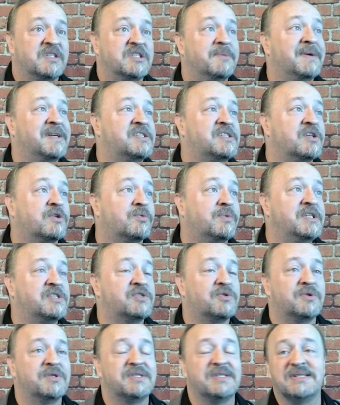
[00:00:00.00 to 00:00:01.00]
Domestic
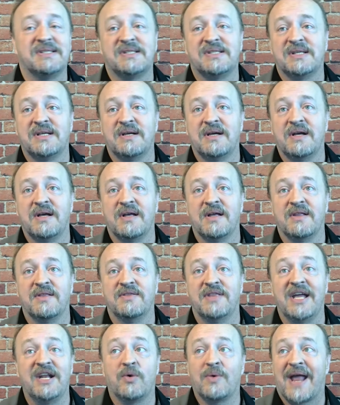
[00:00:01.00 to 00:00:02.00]
resources,
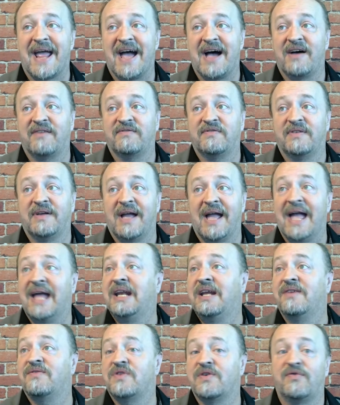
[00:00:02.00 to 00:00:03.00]
they don't have
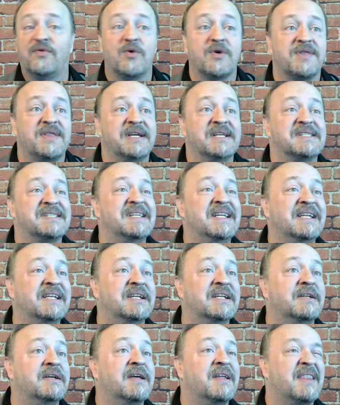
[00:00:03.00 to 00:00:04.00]
any of the four things
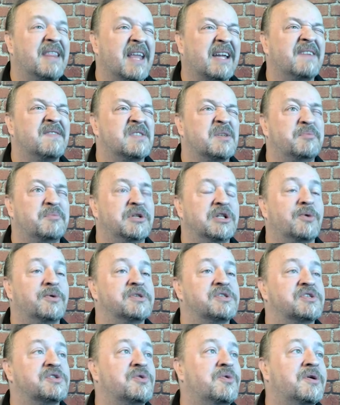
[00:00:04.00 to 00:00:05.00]
needed. That gives them a
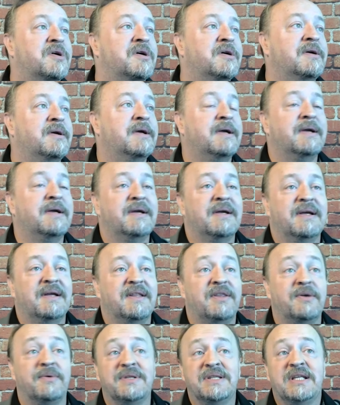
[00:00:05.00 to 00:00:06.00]
lower score.
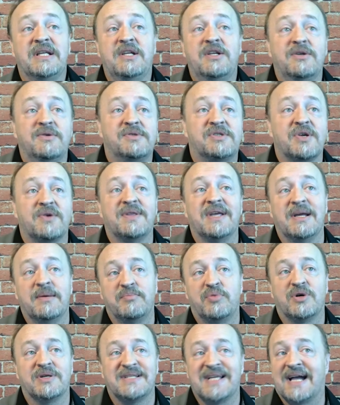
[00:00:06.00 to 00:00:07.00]
They're in the EU, so the
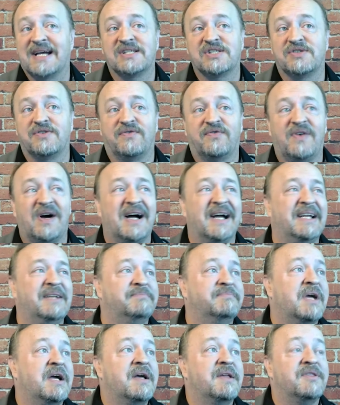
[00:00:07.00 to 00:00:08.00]
import taxes are
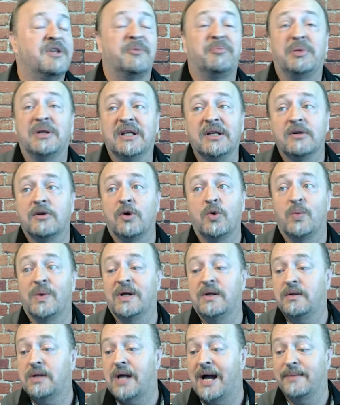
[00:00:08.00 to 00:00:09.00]
fine. Their political
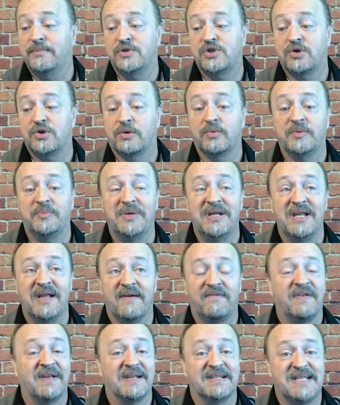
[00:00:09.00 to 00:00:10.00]
will, I'm sure, would
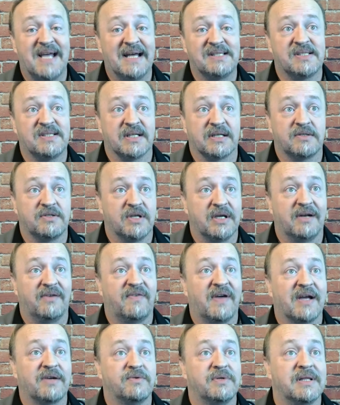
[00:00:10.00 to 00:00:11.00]
be fantastic to get a
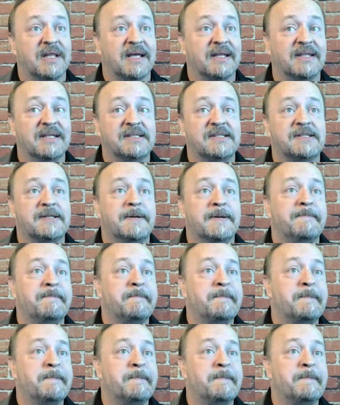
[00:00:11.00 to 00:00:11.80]
factory like this.